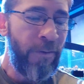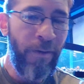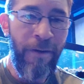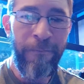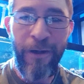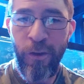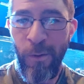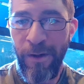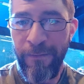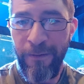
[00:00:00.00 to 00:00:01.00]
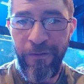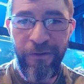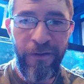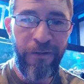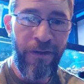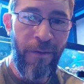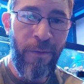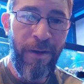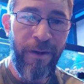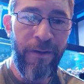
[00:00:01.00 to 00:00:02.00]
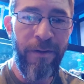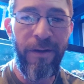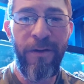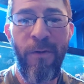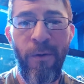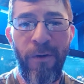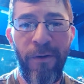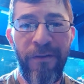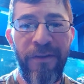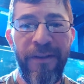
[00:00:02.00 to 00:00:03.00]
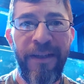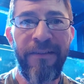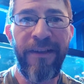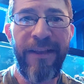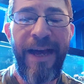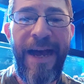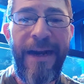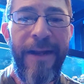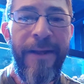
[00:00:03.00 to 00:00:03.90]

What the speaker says: or our freshwater versus our saltwater, or our corals and things like that.